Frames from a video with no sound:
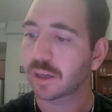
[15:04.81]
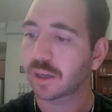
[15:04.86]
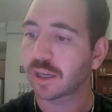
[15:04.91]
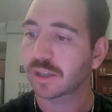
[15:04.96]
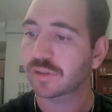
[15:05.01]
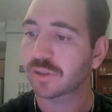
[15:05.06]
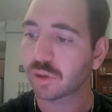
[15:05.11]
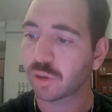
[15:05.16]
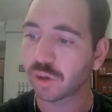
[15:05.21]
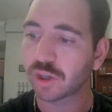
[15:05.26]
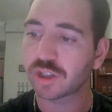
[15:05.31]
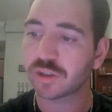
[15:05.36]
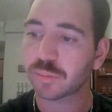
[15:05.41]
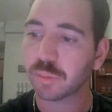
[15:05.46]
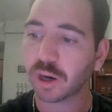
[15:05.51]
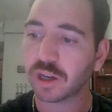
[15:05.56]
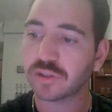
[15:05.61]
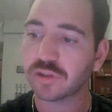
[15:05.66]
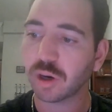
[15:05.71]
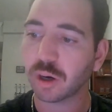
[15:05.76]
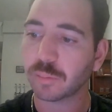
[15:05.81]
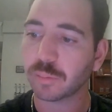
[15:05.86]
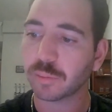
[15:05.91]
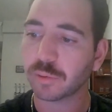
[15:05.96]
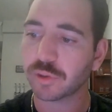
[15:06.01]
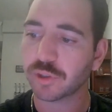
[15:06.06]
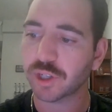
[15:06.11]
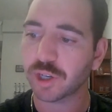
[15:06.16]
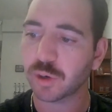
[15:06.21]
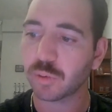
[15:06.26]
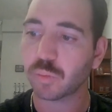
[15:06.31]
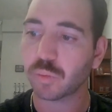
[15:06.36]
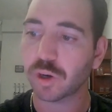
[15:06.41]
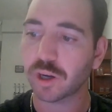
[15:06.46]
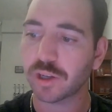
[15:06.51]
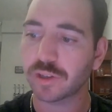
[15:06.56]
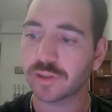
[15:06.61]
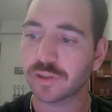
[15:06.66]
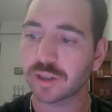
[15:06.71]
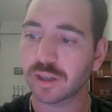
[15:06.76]
as good as Bryce Harper's year
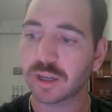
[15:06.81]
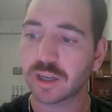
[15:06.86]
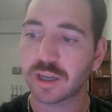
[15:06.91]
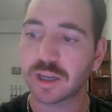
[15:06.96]
was,